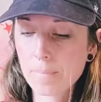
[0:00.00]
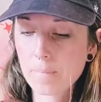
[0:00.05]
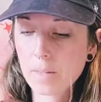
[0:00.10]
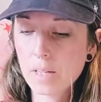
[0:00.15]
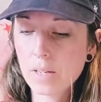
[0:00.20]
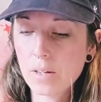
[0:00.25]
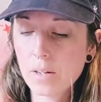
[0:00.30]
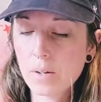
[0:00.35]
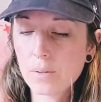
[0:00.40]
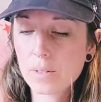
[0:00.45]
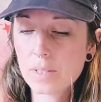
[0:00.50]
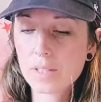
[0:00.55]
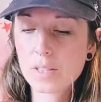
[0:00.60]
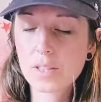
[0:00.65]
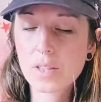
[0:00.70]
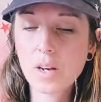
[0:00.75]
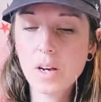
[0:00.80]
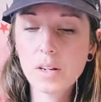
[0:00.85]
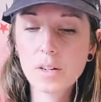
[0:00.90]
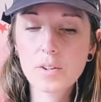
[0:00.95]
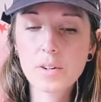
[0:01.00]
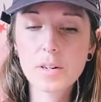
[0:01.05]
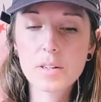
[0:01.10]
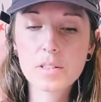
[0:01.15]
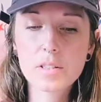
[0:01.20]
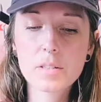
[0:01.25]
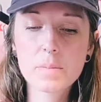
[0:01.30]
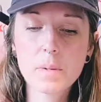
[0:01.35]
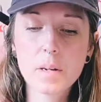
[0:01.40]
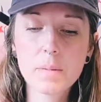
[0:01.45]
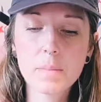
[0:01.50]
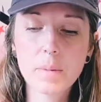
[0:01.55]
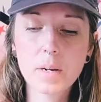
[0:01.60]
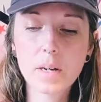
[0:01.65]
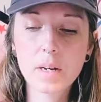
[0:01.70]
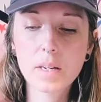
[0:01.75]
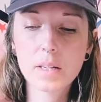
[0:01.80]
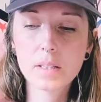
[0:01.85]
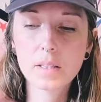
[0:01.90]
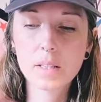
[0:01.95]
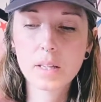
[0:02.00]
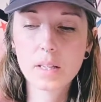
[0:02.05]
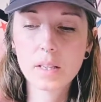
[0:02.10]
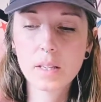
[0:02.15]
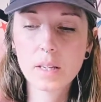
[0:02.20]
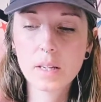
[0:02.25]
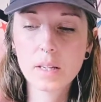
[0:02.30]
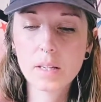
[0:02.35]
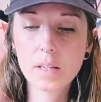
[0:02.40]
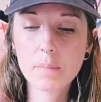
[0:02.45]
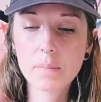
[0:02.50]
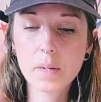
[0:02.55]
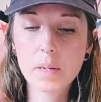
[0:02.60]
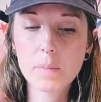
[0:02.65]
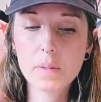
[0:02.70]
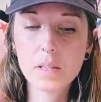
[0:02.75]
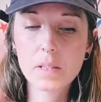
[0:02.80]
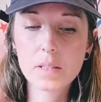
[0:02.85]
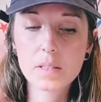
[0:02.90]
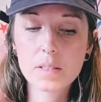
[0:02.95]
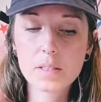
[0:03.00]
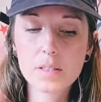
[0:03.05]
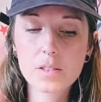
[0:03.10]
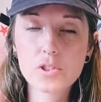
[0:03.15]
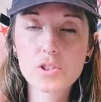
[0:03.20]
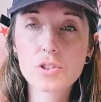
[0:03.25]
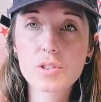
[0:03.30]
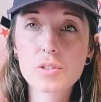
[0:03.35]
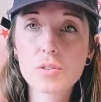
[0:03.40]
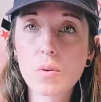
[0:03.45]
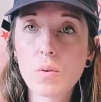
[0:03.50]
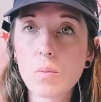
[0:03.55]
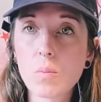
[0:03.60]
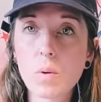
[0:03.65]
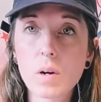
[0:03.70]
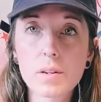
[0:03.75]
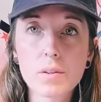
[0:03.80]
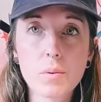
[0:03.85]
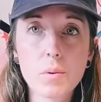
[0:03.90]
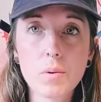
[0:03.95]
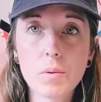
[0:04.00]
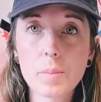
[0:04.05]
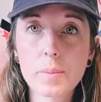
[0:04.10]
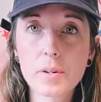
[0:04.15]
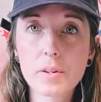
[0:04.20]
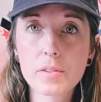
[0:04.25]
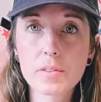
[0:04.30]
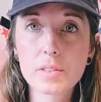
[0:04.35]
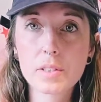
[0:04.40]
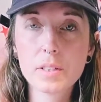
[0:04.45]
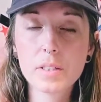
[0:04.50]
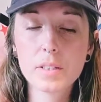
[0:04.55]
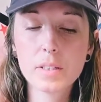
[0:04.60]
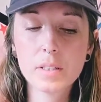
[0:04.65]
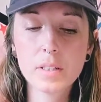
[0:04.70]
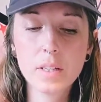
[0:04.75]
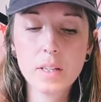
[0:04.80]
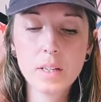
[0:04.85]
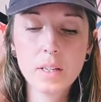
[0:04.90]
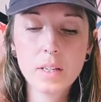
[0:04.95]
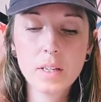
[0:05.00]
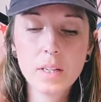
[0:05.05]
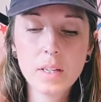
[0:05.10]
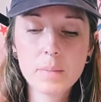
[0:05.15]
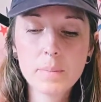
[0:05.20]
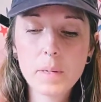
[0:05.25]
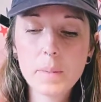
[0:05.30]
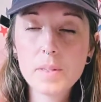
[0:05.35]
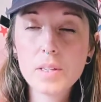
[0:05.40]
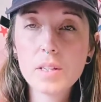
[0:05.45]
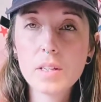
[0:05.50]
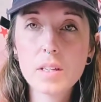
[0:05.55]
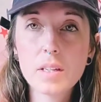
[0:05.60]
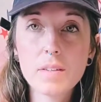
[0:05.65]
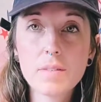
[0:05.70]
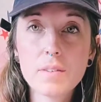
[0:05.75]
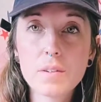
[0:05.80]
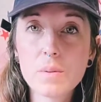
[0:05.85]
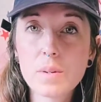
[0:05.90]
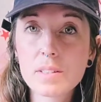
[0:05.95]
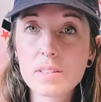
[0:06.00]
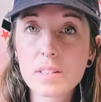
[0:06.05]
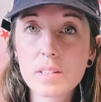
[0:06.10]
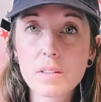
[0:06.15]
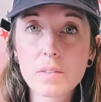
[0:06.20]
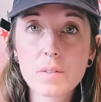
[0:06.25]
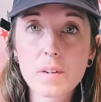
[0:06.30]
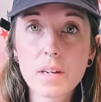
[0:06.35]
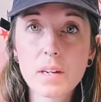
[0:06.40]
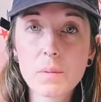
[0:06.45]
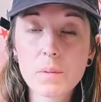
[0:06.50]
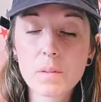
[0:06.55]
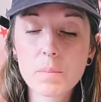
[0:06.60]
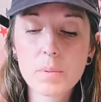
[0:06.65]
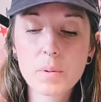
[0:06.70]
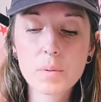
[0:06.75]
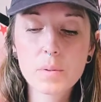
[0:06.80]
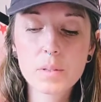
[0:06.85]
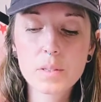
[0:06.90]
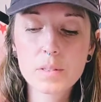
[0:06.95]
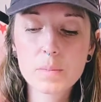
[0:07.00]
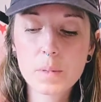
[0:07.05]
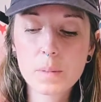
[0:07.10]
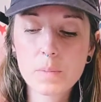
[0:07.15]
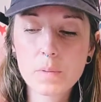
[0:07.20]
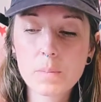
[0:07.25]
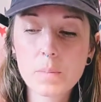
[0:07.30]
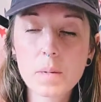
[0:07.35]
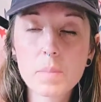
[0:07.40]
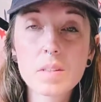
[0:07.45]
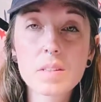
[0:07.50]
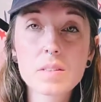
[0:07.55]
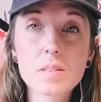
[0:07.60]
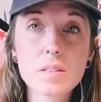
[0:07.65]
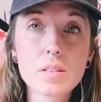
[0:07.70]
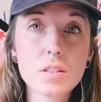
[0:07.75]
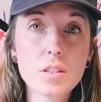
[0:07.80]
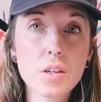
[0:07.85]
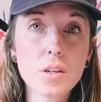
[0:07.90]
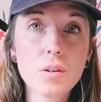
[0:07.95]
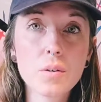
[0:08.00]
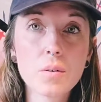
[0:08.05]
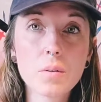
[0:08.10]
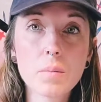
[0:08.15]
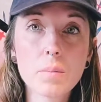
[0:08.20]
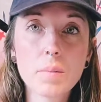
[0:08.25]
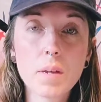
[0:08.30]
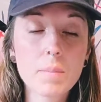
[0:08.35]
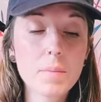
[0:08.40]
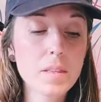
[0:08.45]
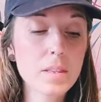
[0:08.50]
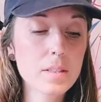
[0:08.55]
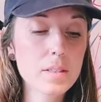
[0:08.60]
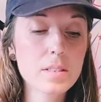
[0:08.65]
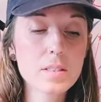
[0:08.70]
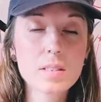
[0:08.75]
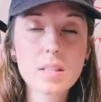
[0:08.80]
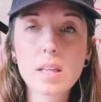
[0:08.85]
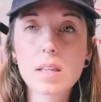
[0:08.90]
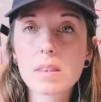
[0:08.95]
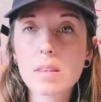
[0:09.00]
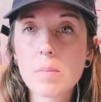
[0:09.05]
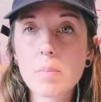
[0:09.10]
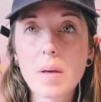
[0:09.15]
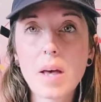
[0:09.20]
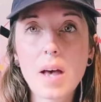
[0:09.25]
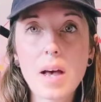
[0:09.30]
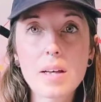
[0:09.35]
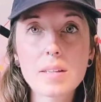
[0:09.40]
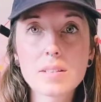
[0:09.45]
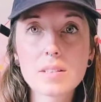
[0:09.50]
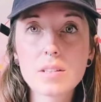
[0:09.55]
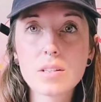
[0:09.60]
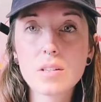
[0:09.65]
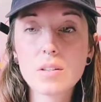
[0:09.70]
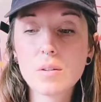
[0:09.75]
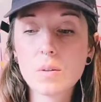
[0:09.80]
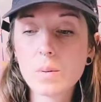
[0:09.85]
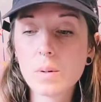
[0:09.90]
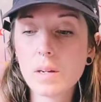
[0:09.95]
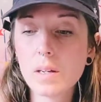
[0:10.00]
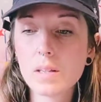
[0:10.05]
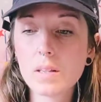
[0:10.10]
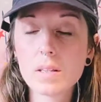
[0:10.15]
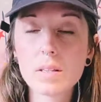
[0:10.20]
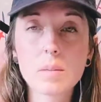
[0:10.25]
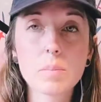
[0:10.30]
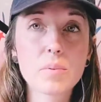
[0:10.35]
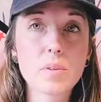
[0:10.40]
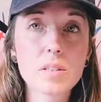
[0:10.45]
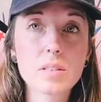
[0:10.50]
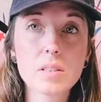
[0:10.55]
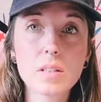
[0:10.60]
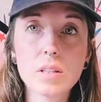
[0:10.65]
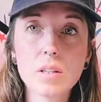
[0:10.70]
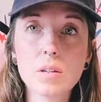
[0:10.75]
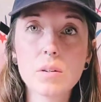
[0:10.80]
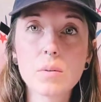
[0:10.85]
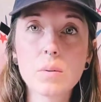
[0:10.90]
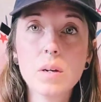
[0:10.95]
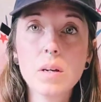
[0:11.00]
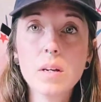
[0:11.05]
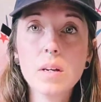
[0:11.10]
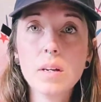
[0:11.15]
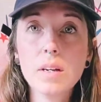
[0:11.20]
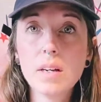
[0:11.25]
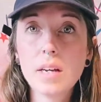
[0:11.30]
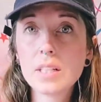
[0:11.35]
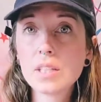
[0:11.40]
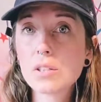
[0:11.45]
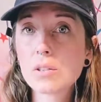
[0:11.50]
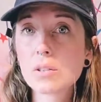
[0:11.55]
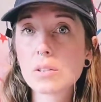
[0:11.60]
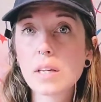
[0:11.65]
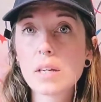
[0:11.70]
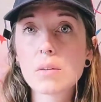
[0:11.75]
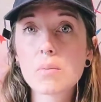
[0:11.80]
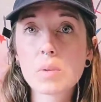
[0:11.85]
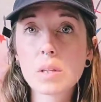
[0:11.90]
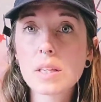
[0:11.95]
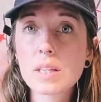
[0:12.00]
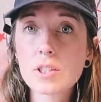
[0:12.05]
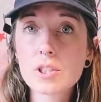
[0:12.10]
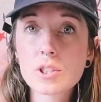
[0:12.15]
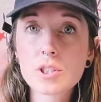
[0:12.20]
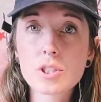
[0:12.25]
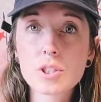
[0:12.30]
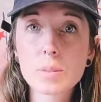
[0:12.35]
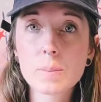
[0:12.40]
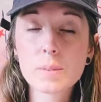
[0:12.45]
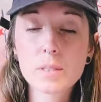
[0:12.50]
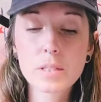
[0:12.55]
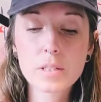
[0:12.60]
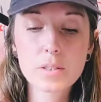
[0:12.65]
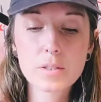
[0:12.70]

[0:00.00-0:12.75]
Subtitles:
You know, this thought crossed my mind that like maybe this is just one whole person. Maybe if you identify with both of these people, maybe this is you. Maybe this is like the past you and then the present you and your like relationship to